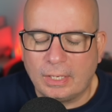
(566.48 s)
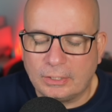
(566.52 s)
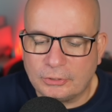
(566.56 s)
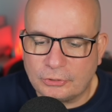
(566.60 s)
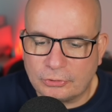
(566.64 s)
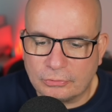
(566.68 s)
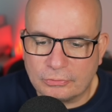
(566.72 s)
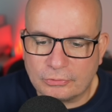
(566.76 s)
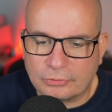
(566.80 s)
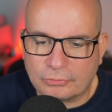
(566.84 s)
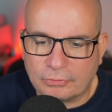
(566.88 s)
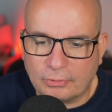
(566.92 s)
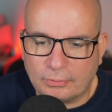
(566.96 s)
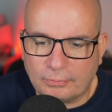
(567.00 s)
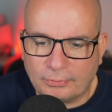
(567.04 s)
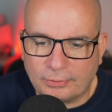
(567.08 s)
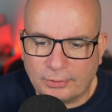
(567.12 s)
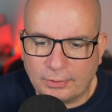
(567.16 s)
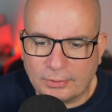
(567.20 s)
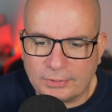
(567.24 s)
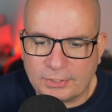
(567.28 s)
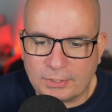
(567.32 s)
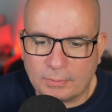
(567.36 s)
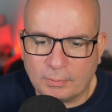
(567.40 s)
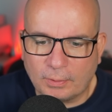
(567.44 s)
Insurance Group
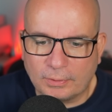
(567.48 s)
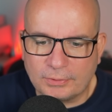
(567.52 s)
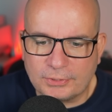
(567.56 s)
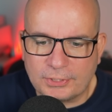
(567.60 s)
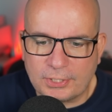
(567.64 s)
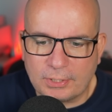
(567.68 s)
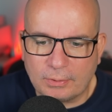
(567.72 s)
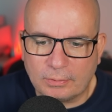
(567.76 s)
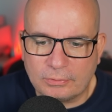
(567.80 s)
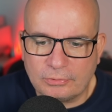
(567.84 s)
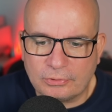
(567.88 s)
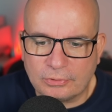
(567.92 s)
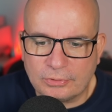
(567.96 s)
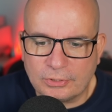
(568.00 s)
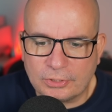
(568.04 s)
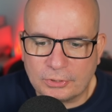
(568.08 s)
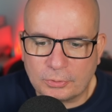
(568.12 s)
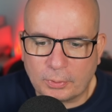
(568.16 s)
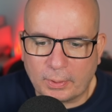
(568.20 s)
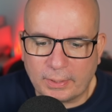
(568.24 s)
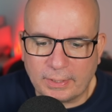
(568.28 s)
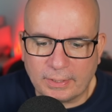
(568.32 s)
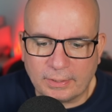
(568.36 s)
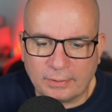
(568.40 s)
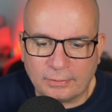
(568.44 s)
31,
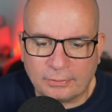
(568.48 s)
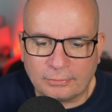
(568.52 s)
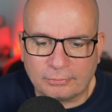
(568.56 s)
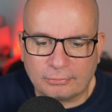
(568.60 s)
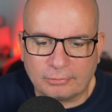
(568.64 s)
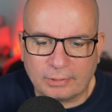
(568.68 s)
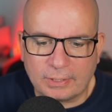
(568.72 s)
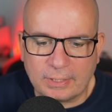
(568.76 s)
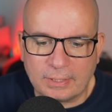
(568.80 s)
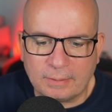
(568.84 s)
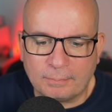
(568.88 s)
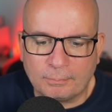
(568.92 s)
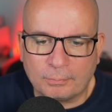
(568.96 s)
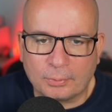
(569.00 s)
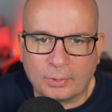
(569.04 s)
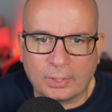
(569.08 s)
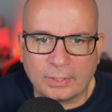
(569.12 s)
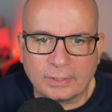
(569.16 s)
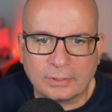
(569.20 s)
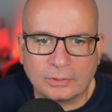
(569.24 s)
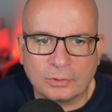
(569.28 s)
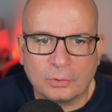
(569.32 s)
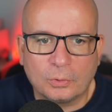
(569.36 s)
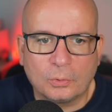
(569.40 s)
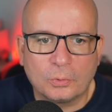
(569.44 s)
223
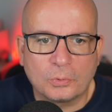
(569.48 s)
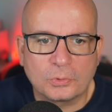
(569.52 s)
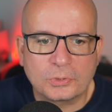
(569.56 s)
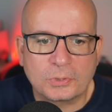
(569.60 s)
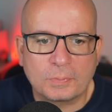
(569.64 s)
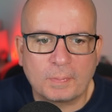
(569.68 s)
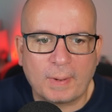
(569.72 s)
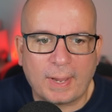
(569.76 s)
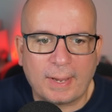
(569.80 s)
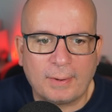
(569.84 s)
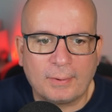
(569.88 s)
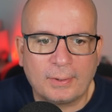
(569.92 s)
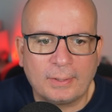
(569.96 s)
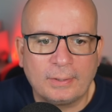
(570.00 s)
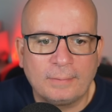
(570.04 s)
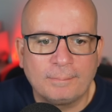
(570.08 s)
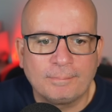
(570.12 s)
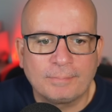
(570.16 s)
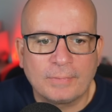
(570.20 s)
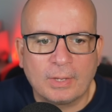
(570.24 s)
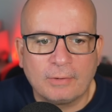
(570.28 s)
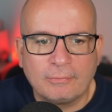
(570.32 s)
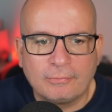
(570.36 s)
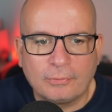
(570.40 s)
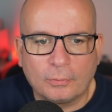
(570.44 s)
brake horsepower,
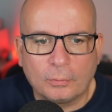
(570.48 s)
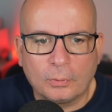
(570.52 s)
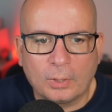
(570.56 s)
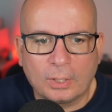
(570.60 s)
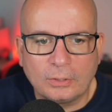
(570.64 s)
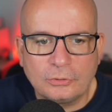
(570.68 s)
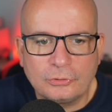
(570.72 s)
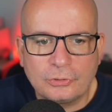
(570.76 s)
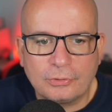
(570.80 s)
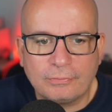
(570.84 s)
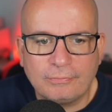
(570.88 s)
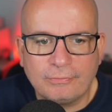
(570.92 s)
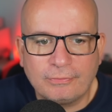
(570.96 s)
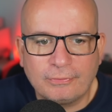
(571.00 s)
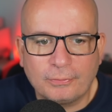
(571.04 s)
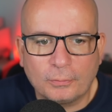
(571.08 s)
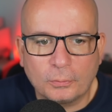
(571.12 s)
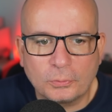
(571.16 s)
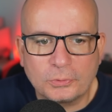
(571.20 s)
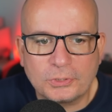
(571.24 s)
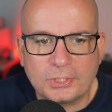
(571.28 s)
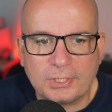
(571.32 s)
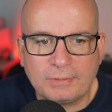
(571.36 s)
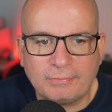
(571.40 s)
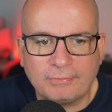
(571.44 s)

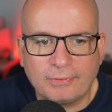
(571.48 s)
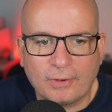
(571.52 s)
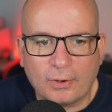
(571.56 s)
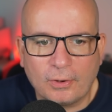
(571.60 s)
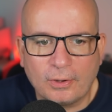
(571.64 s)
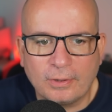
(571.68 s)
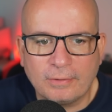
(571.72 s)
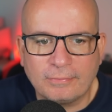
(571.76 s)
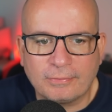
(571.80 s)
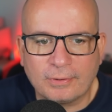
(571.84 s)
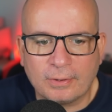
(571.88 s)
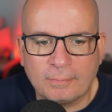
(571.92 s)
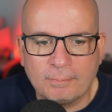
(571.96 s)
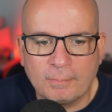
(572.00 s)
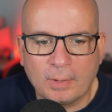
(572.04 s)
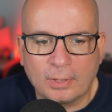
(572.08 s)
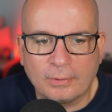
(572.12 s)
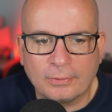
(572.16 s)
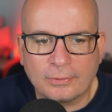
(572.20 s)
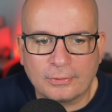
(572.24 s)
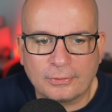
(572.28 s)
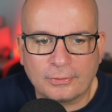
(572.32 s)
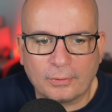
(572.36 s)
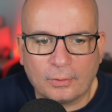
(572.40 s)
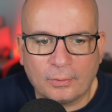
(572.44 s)
445 a
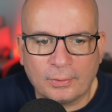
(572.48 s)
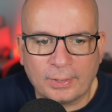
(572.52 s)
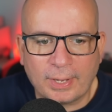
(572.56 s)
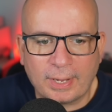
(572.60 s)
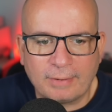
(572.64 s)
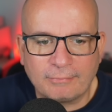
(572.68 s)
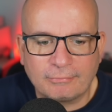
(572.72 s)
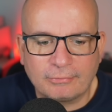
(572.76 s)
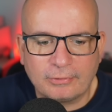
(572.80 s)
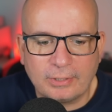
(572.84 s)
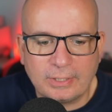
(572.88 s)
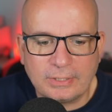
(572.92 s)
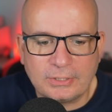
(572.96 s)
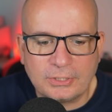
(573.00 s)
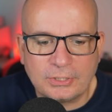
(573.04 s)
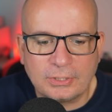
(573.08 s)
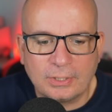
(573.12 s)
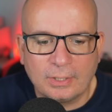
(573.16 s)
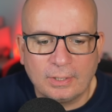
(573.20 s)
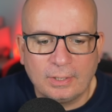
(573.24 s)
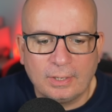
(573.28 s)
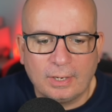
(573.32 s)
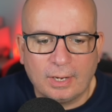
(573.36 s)
month on average.